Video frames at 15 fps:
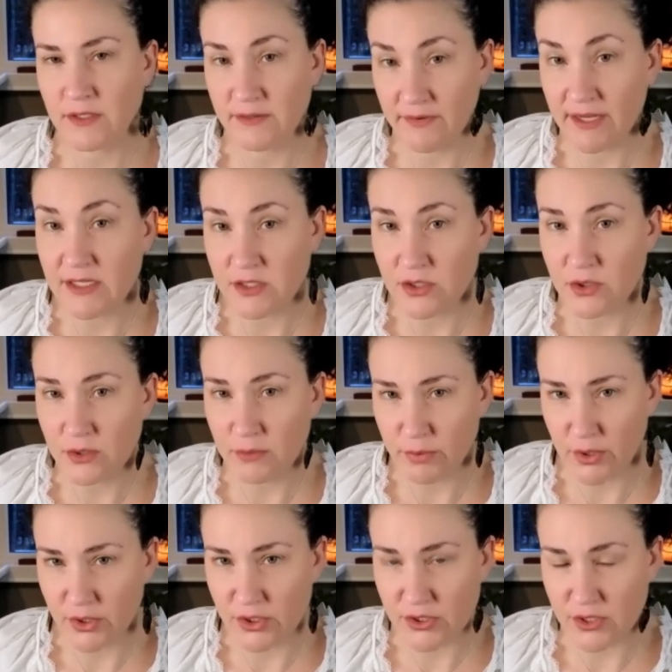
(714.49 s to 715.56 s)
devices you can
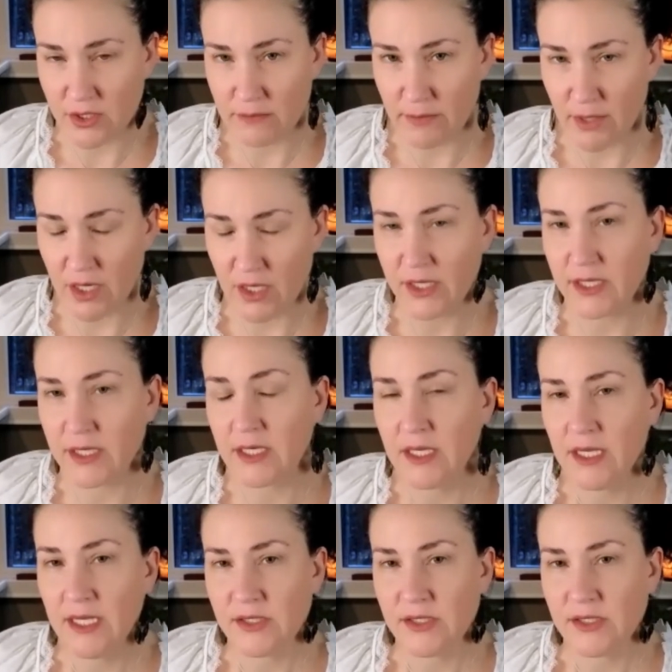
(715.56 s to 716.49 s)
purchase on the market.